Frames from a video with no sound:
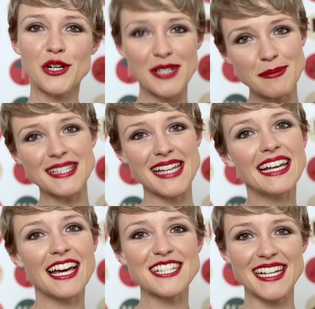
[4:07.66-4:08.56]
Christmas Day
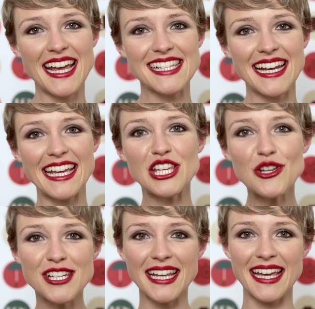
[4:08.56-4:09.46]
lunch in Italy
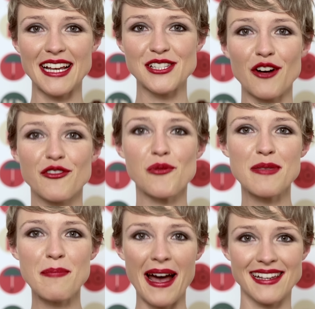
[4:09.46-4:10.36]
usually kicks off with
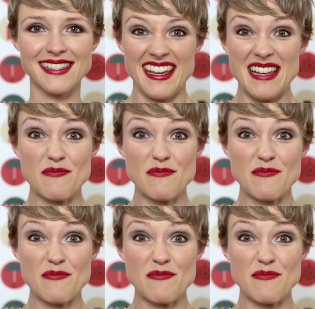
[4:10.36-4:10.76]
pasta in